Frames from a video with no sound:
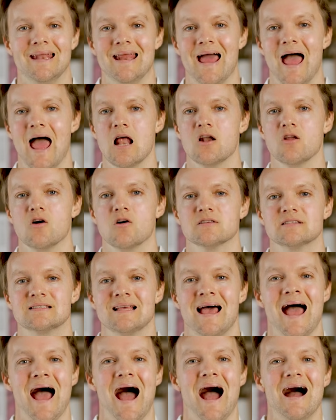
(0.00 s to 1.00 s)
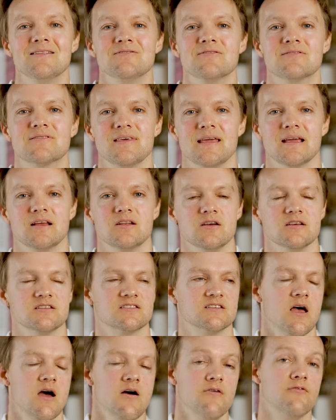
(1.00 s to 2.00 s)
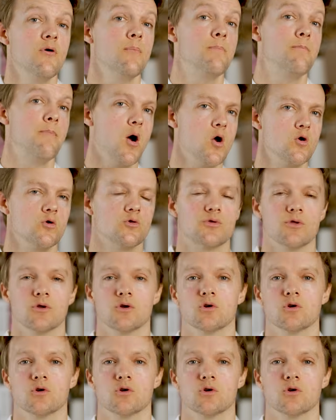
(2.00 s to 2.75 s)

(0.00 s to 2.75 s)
in hair loss and thickness for both